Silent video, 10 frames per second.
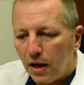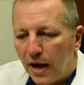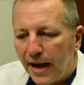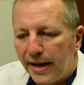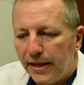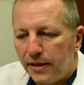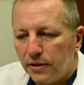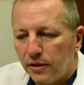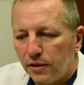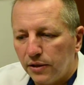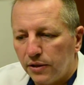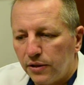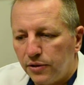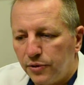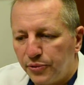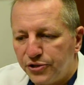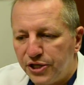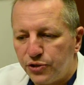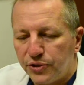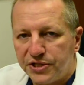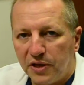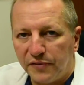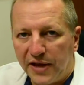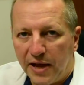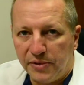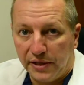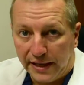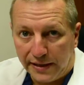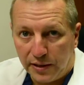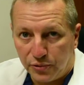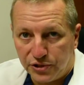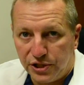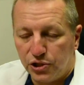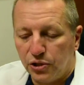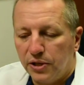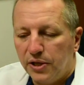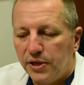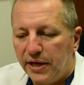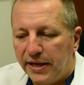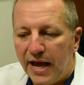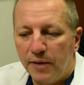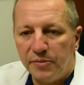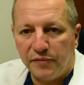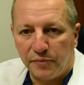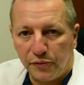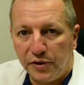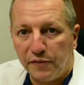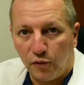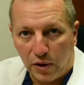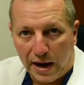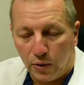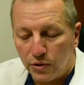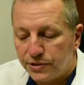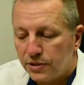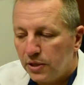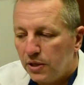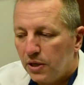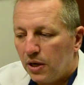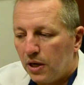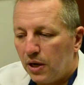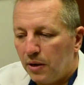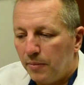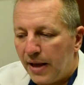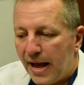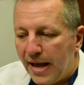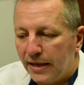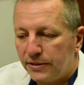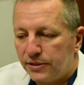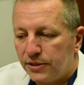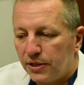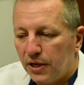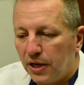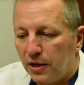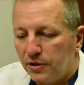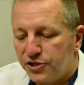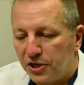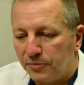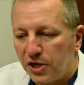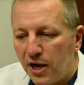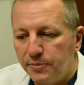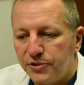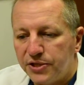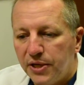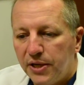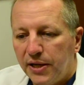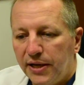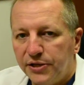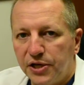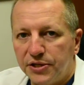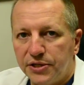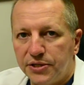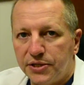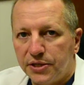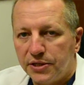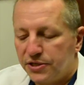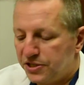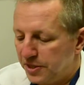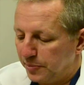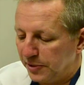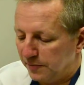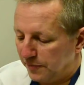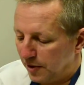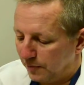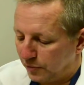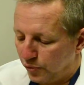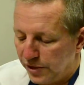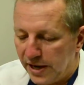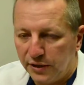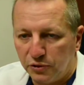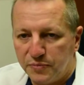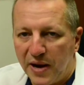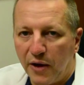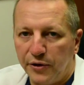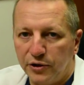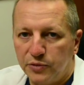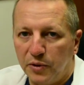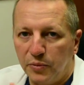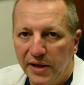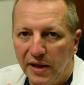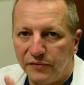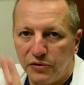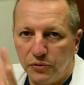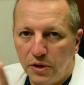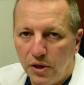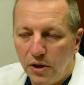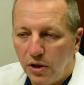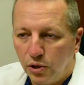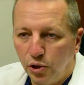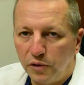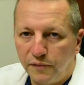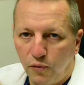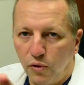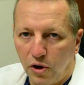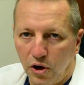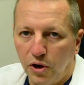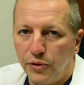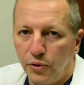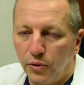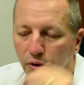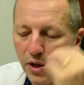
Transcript: The procedure itself can be a lengthy procedure. It can be from 3 to 4 hours. And sometimes it doesn't simply involve creating those barriers, but we have to look for other